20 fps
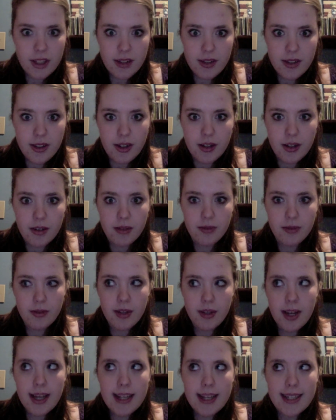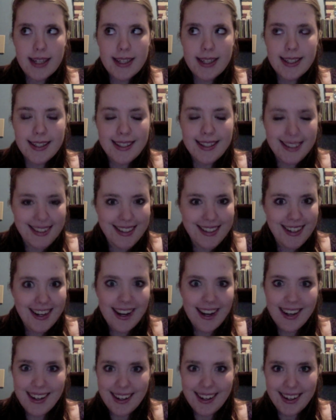So
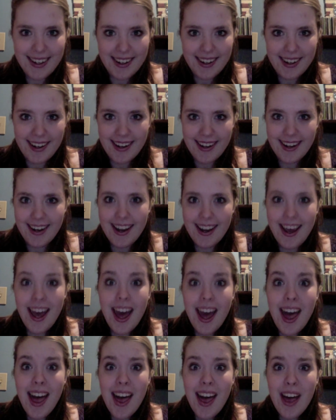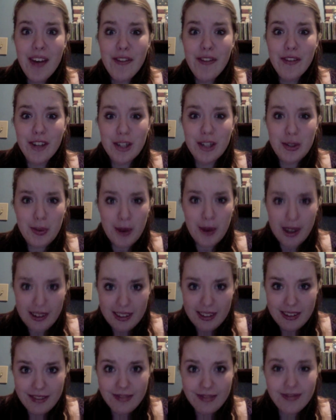$69.99 for
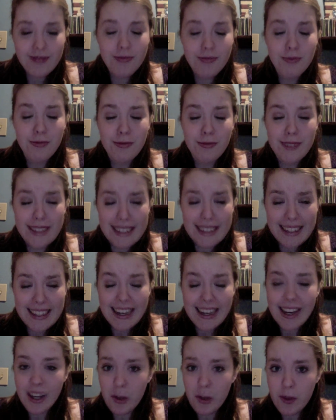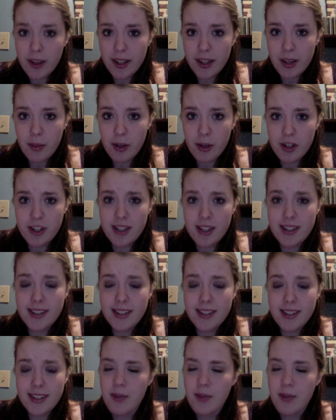12 really high quality brushes.